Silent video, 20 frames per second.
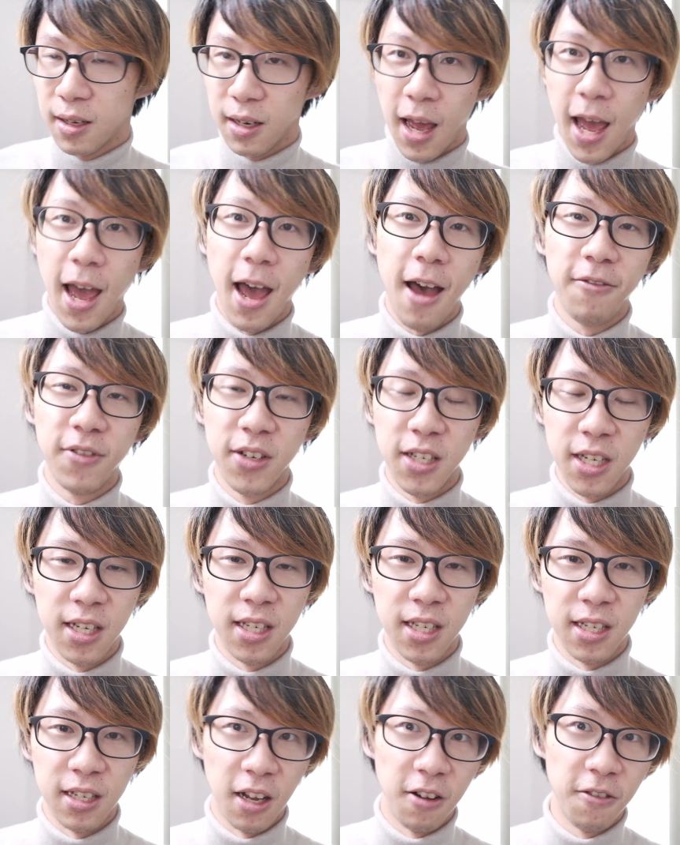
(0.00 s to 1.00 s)
have
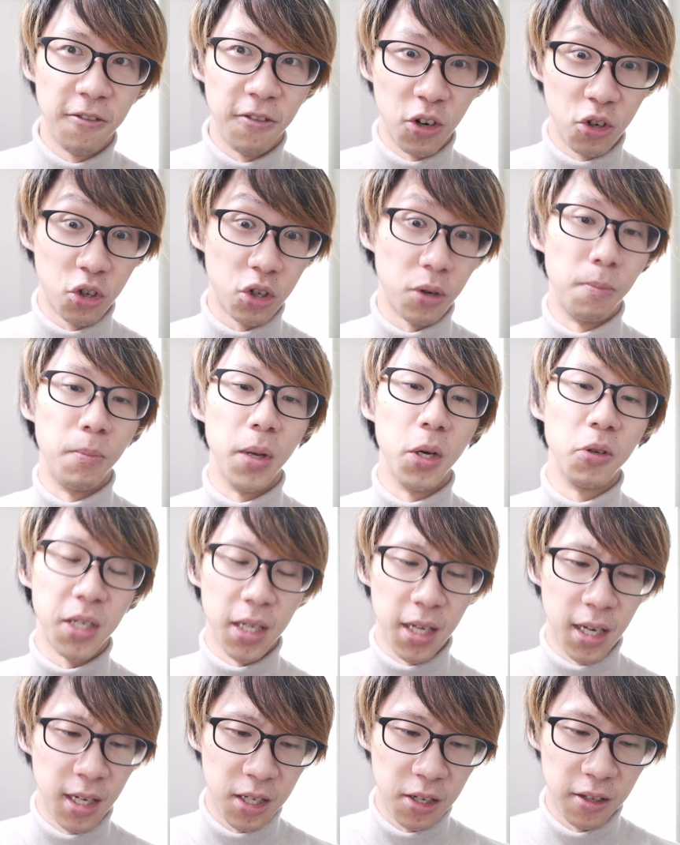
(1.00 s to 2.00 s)
TTL function built
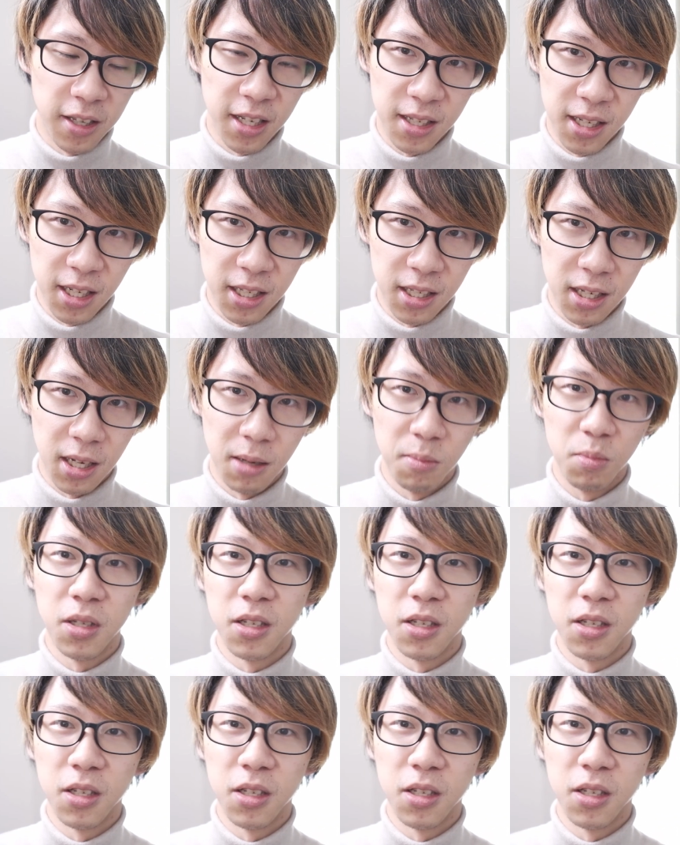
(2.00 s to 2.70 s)
into the system,